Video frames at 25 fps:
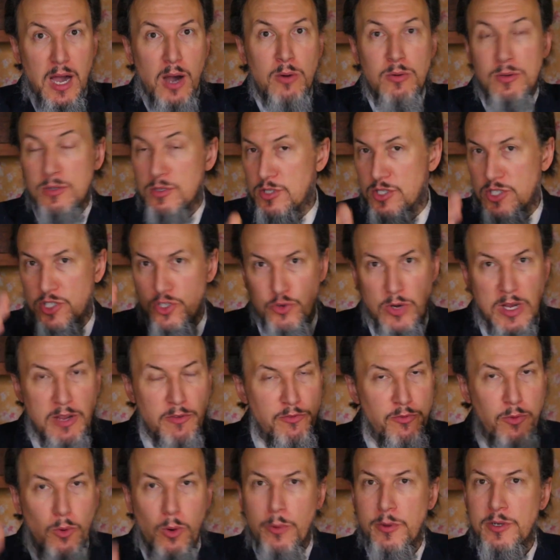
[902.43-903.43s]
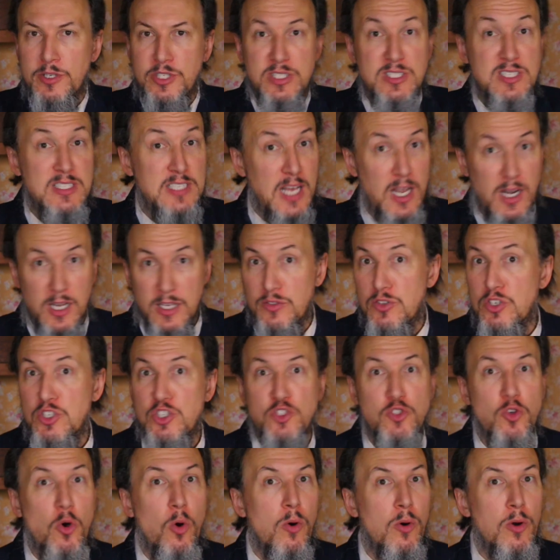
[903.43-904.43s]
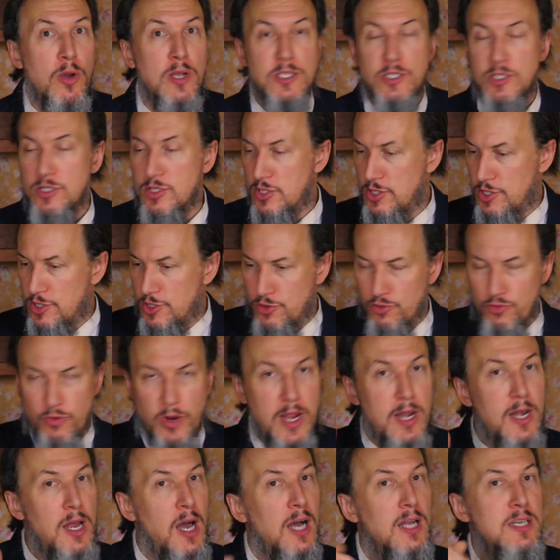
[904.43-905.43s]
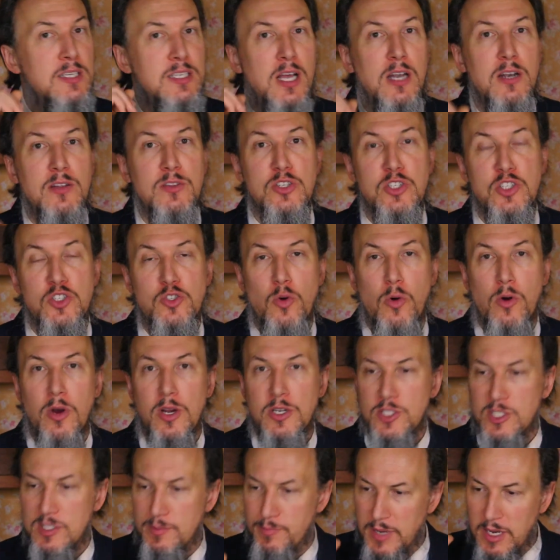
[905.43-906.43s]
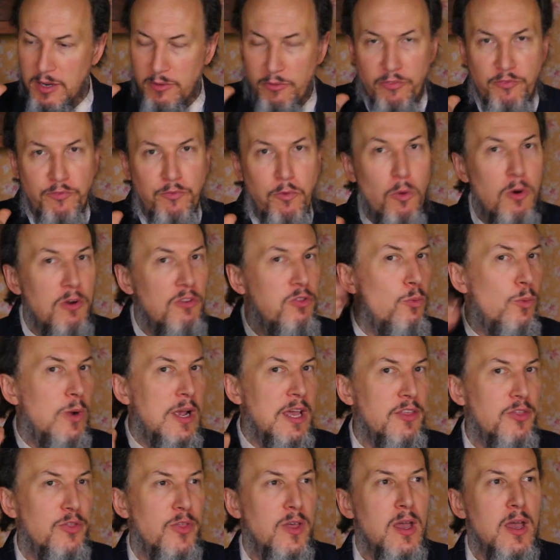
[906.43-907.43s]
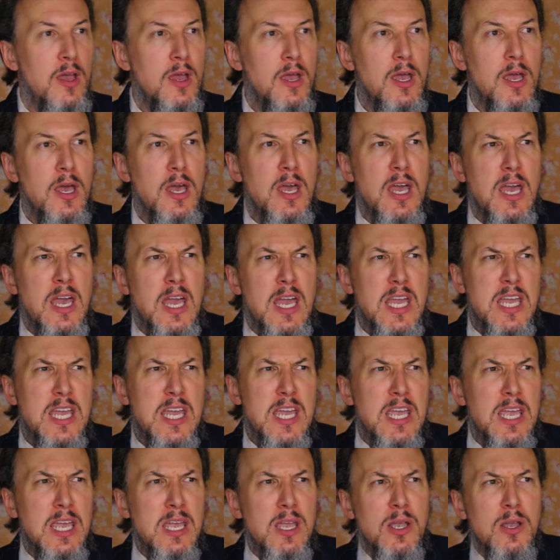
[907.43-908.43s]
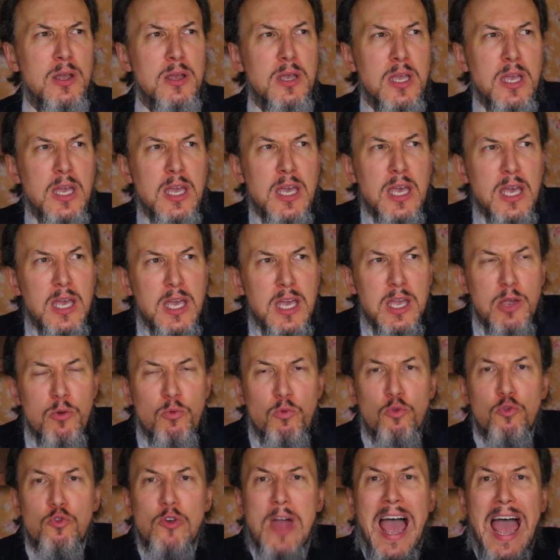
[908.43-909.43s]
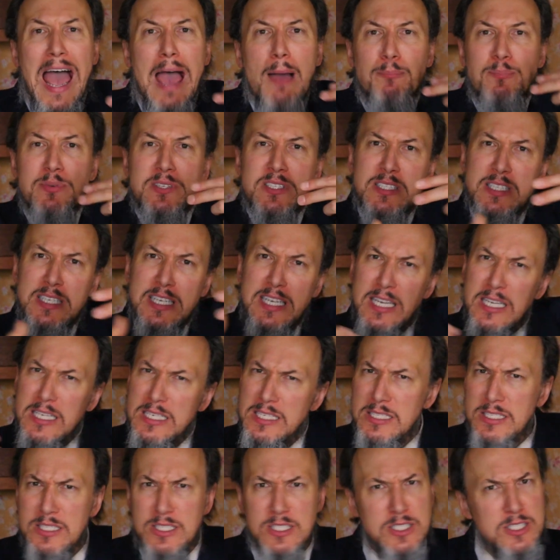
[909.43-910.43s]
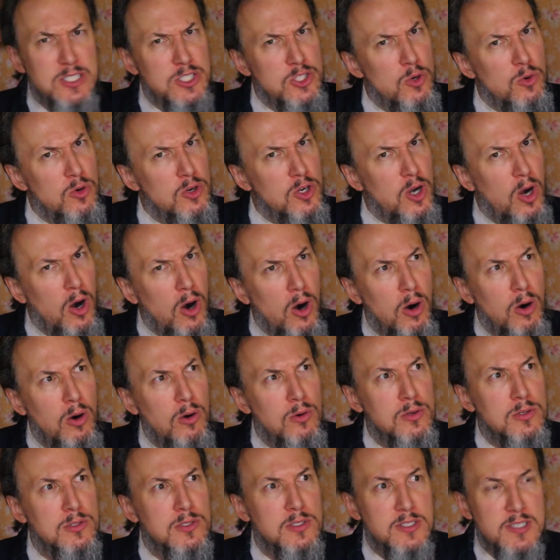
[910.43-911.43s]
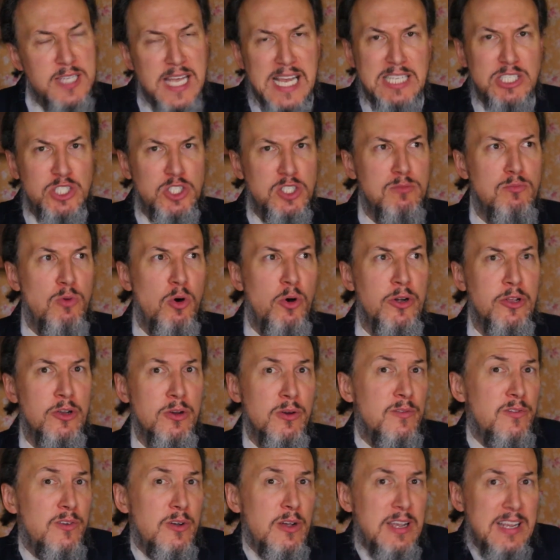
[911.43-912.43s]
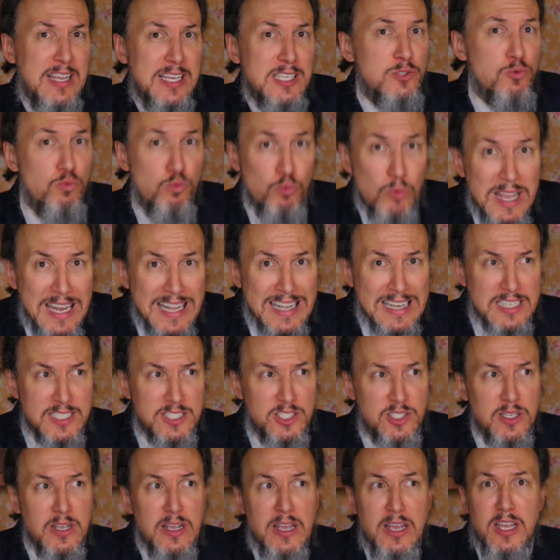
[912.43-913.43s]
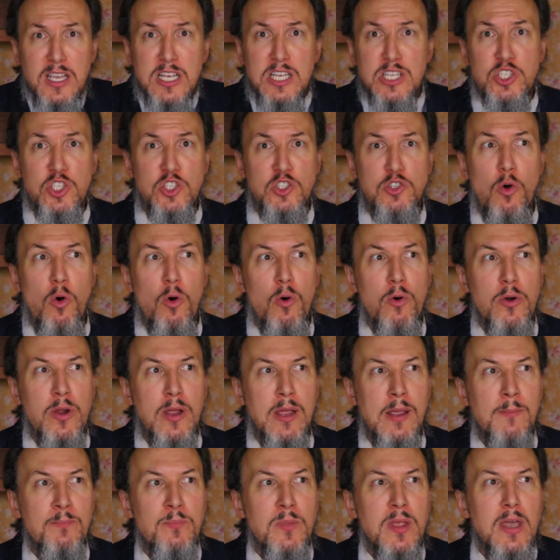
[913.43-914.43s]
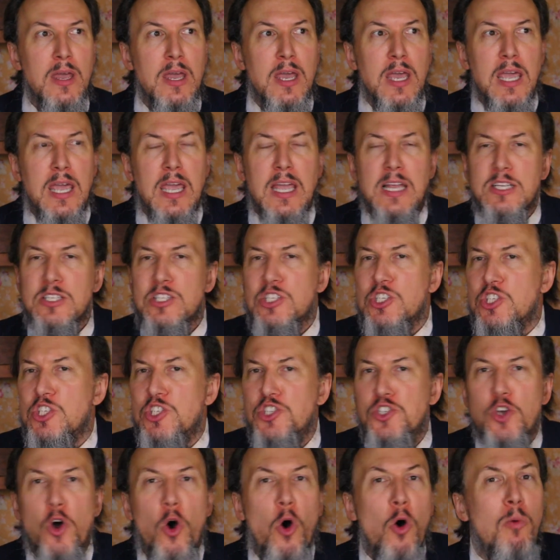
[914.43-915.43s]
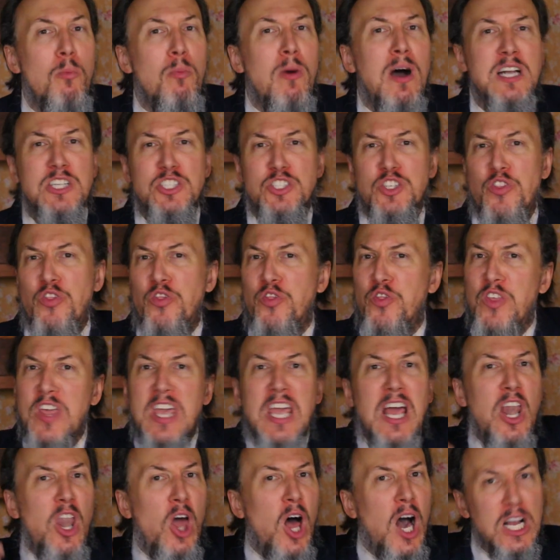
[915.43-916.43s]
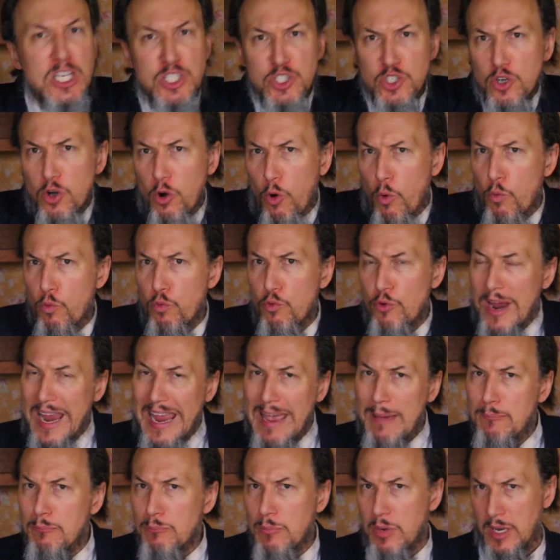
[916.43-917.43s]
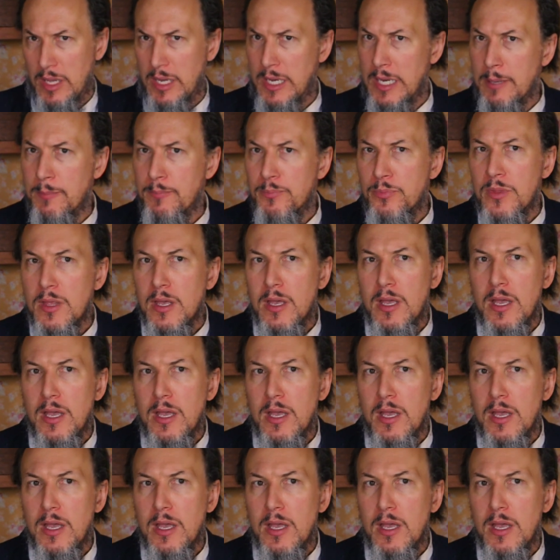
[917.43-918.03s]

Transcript: out and straightforward, just telling the story, just straight on telling the story, just being forthwith, he wraps his so-called testimony or his witness, his story, in so much theological rambling.